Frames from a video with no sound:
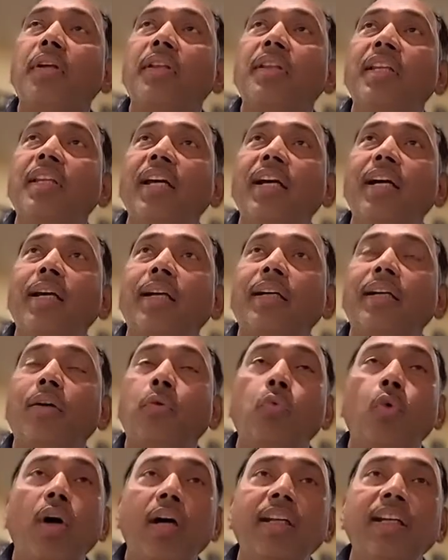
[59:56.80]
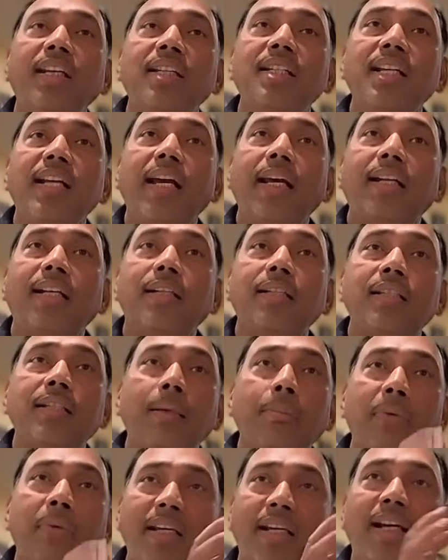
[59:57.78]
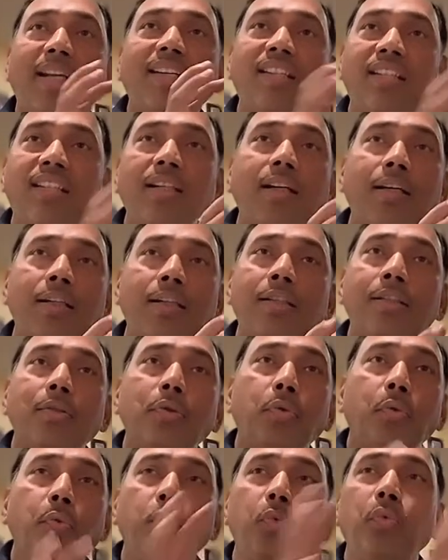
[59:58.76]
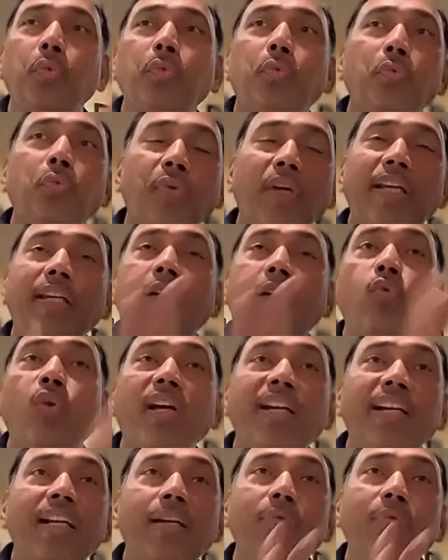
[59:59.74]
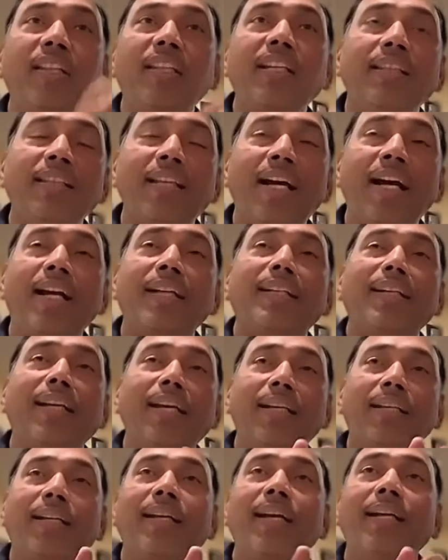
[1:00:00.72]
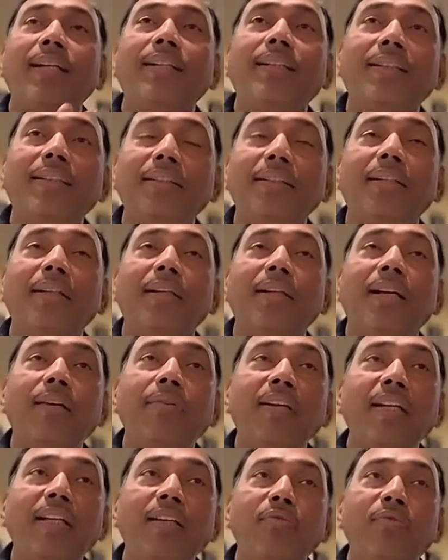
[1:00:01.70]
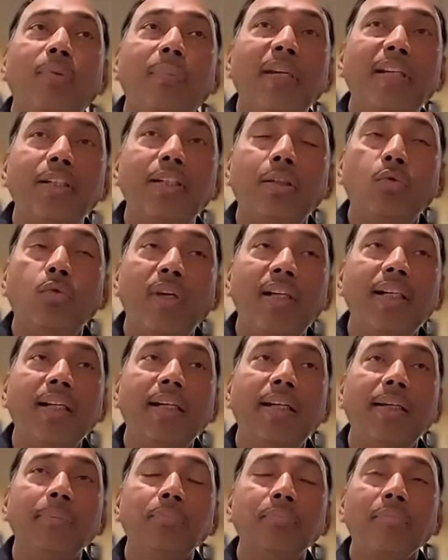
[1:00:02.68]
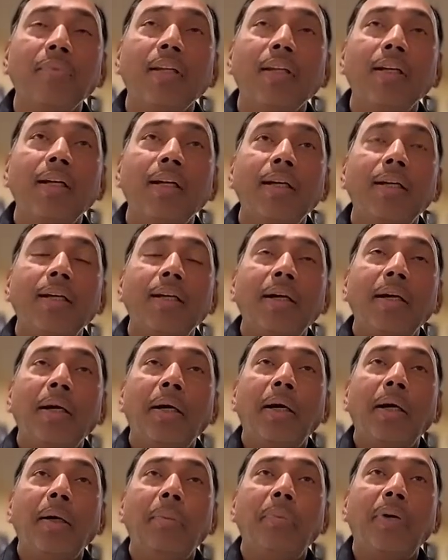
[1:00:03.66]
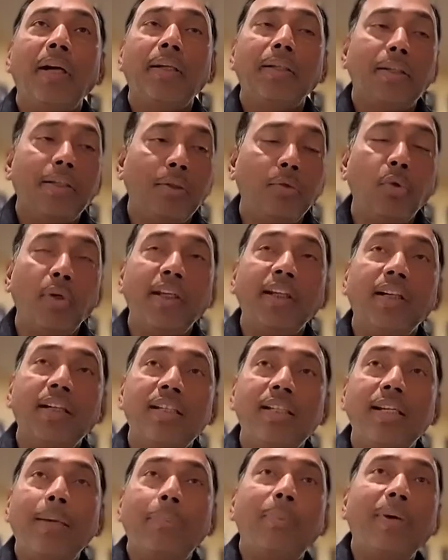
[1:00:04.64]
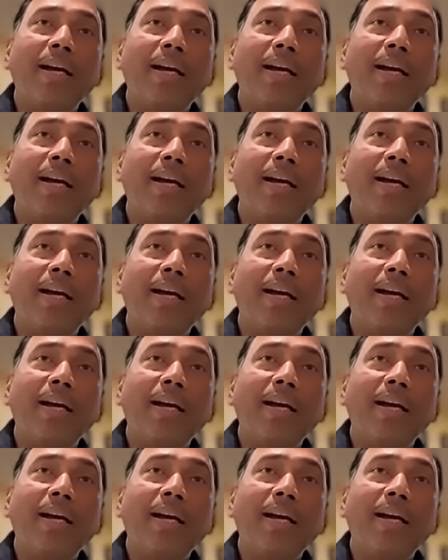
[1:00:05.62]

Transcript: there one is like somebody can search very quickly within that and get relevant information quickly but going a step